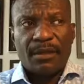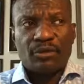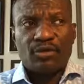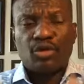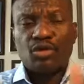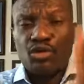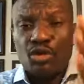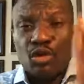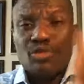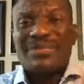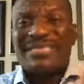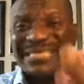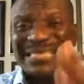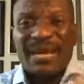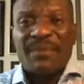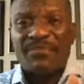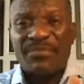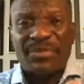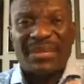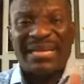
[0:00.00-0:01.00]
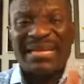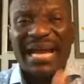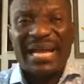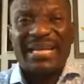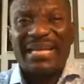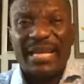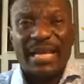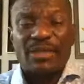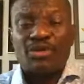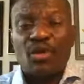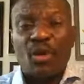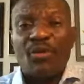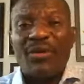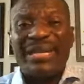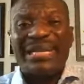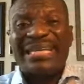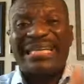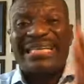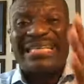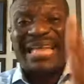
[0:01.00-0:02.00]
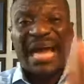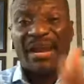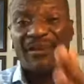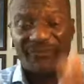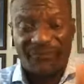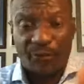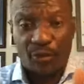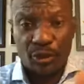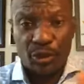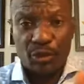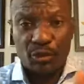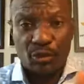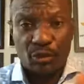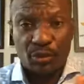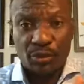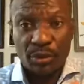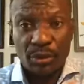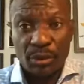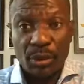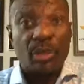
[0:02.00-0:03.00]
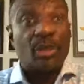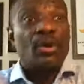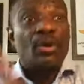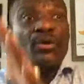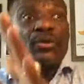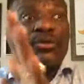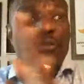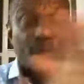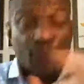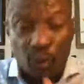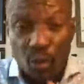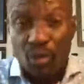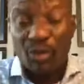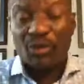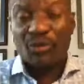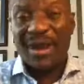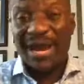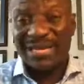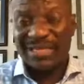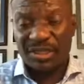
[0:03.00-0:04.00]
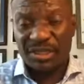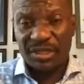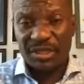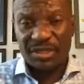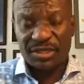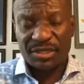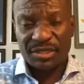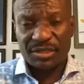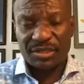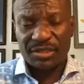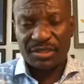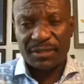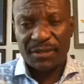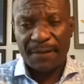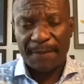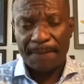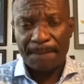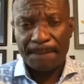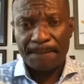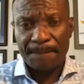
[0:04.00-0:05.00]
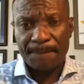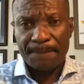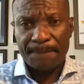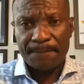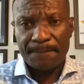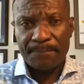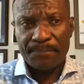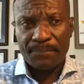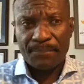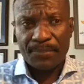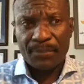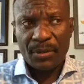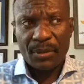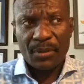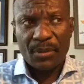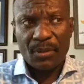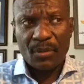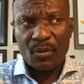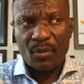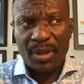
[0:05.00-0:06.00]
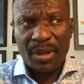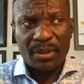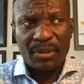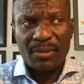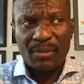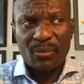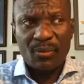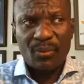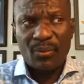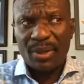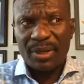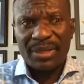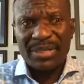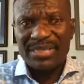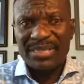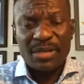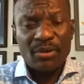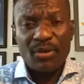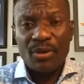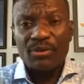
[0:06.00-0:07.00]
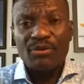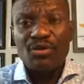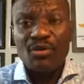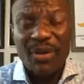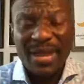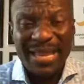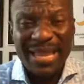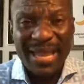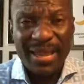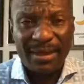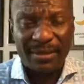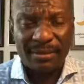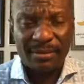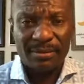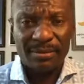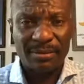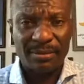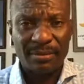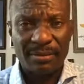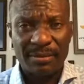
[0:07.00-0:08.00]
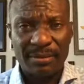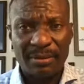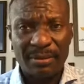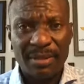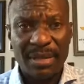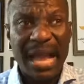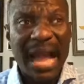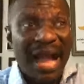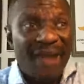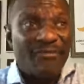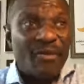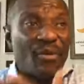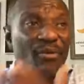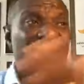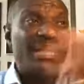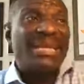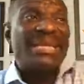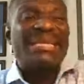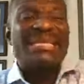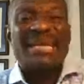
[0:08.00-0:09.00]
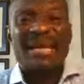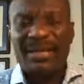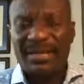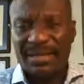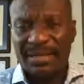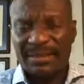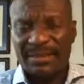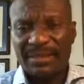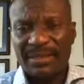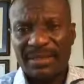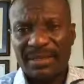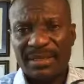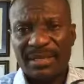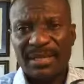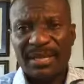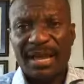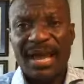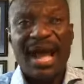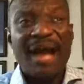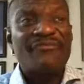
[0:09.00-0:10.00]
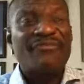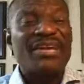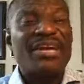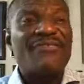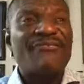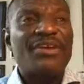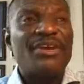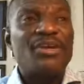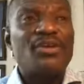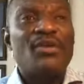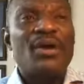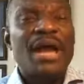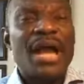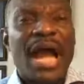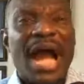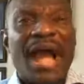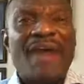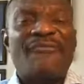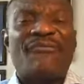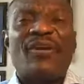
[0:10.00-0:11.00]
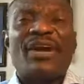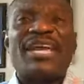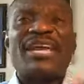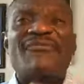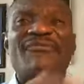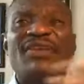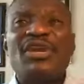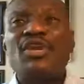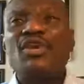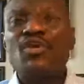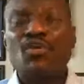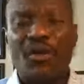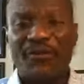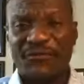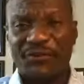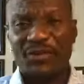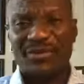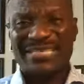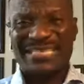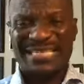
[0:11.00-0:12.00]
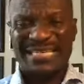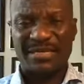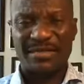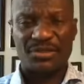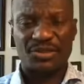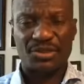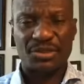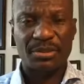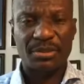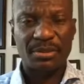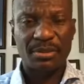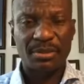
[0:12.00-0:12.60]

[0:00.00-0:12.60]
to do something that he has already done for you through Christ Jesus. Well, what is he going to do again? I've already done it. I've forgiven you of your sins.